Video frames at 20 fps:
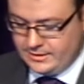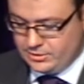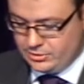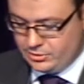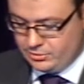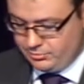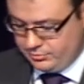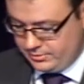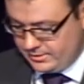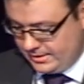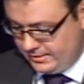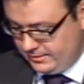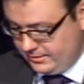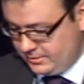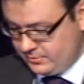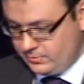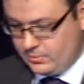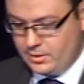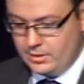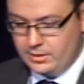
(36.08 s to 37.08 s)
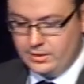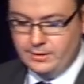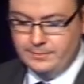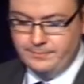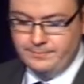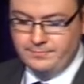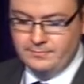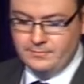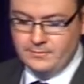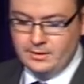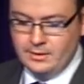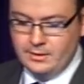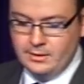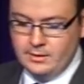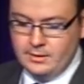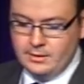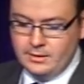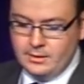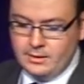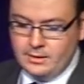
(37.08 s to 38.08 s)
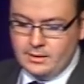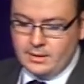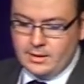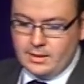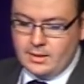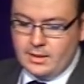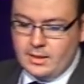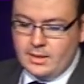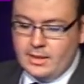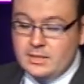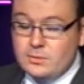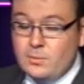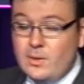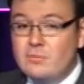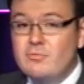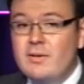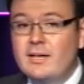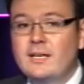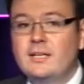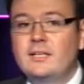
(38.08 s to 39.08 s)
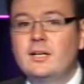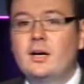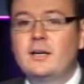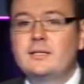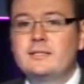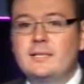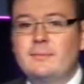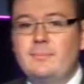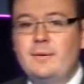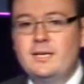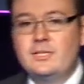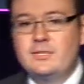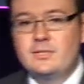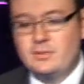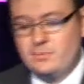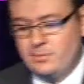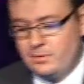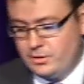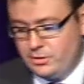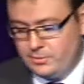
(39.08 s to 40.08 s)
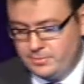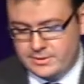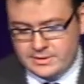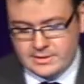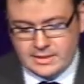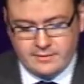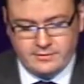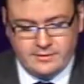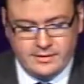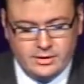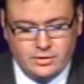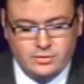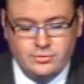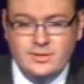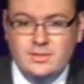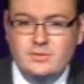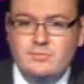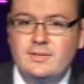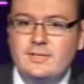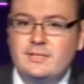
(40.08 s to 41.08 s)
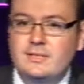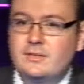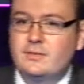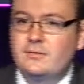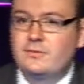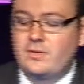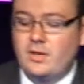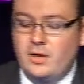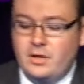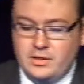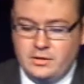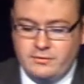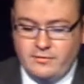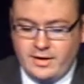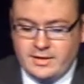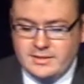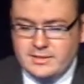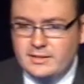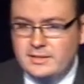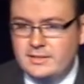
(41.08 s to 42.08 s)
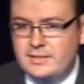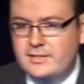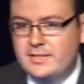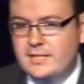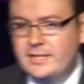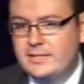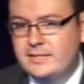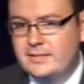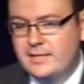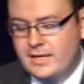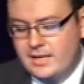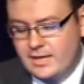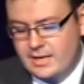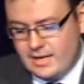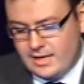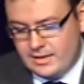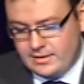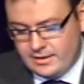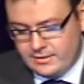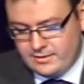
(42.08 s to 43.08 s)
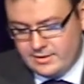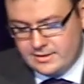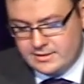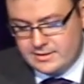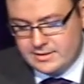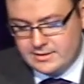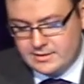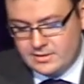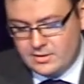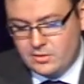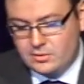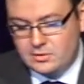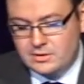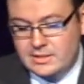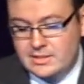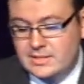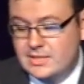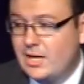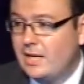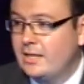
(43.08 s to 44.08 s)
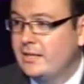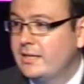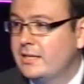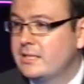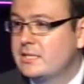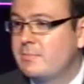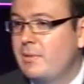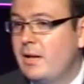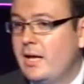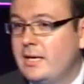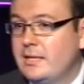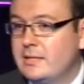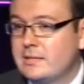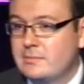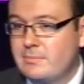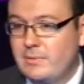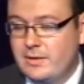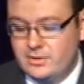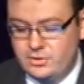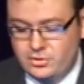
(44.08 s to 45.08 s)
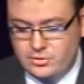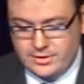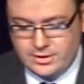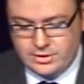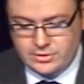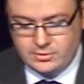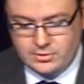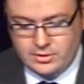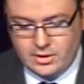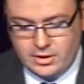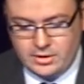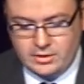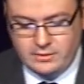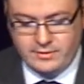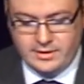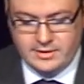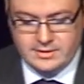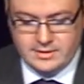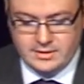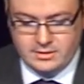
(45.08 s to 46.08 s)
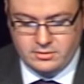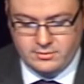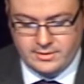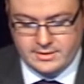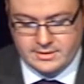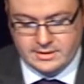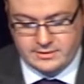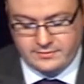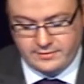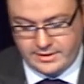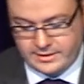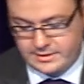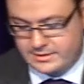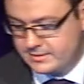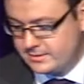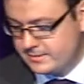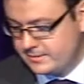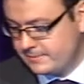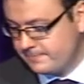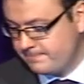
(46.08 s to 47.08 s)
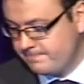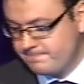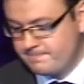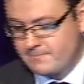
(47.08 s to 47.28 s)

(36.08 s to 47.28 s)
to present this work. It's well recognised that patients with lupus have an increased risk of cardiovascular disease and that this is not entirely explained by traditional cardiovascular risk factors.